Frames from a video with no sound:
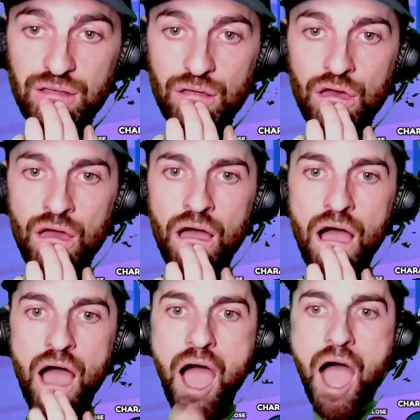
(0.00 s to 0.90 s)

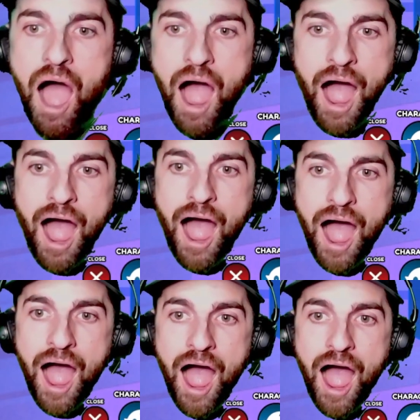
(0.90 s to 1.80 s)

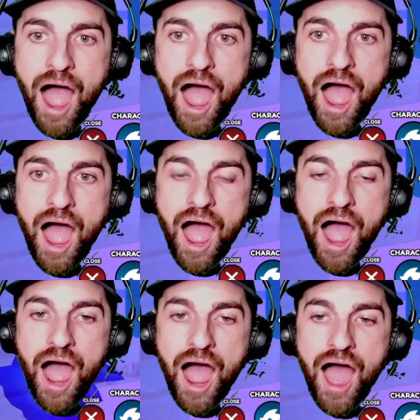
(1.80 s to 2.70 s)

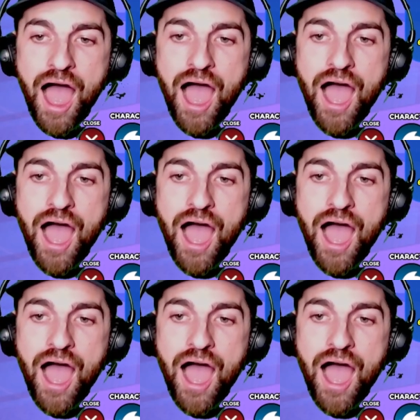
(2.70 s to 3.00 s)
No one is speaking in this clip.